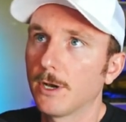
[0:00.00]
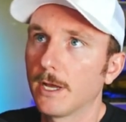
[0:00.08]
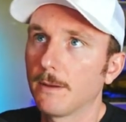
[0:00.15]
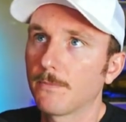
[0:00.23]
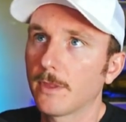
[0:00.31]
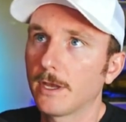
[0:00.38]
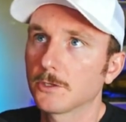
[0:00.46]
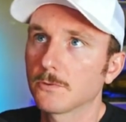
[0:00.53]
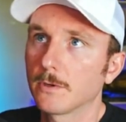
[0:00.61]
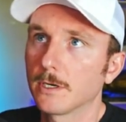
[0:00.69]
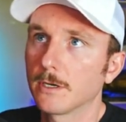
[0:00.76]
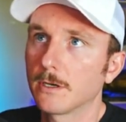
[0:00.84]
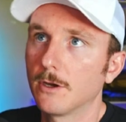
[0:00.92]
But I just
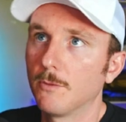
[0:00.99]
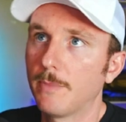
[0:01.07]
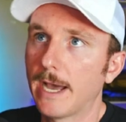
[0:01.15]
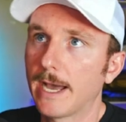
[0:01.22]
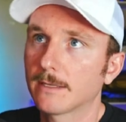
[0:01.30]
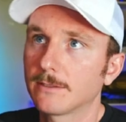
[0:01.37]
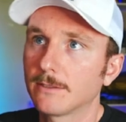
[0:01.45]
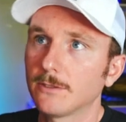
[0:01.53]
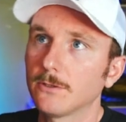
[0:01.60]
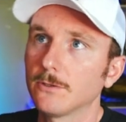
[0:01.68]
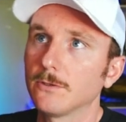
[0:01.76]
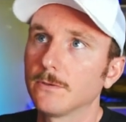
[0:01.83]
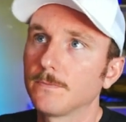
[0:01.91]
wanted to go back
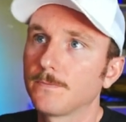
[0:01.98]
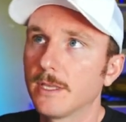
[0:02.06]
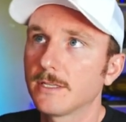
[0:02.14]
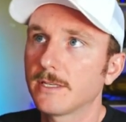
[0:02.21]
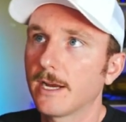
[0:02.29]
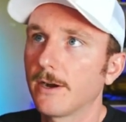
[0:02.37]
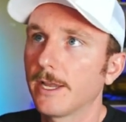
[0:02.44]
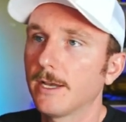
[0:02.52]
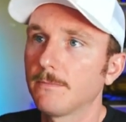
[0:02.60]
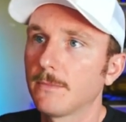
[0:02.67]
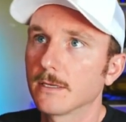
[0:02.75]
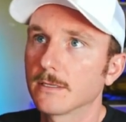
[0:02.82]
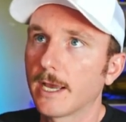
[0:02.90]
to this area
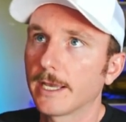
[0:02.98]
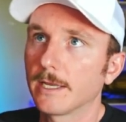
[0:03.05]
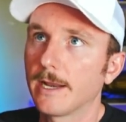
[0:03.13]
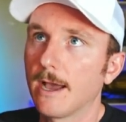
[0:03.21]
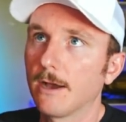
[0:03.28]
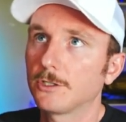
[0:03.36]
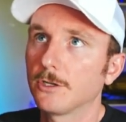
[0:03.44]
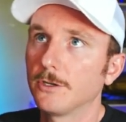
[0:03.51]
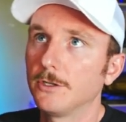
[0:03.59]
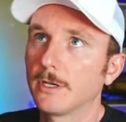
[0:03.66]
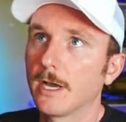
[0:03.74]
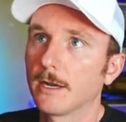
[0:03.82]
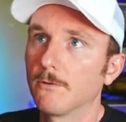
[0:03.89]
because I can now show
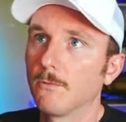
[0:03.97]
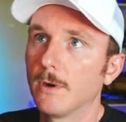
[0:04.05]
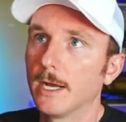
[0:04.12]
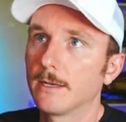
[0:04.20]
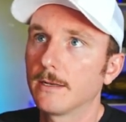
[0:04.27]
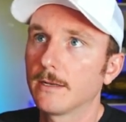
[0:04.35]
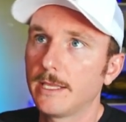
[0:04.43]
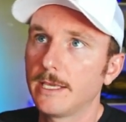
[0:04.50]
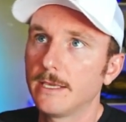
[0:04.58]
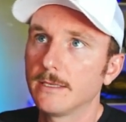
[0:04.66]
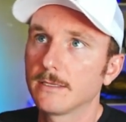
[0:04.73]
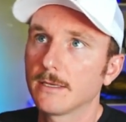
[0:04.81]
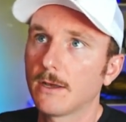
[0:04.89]
you kind of what
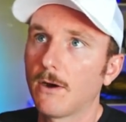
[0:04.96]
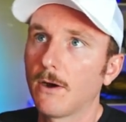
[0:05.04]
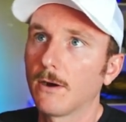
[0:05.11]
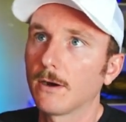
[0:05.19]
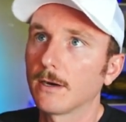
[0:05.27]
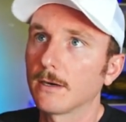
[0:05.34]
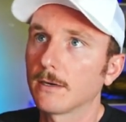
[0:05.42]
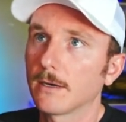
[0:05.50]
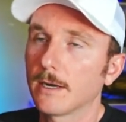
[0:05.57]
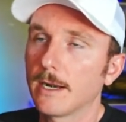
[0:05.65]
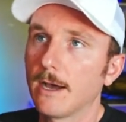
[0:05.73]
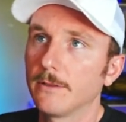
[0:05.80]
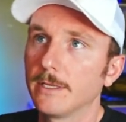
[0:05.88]
these are
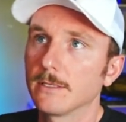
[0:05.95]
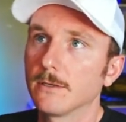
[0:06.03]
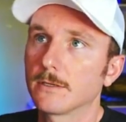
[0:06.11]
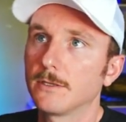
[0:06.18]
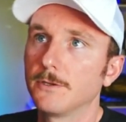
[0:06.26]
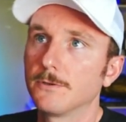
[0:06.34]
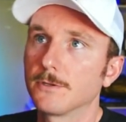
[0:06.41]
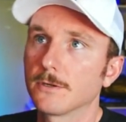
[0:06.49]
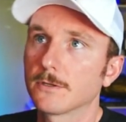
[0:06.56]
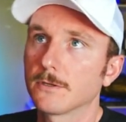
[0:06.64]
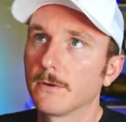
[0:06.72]
and how these look to users.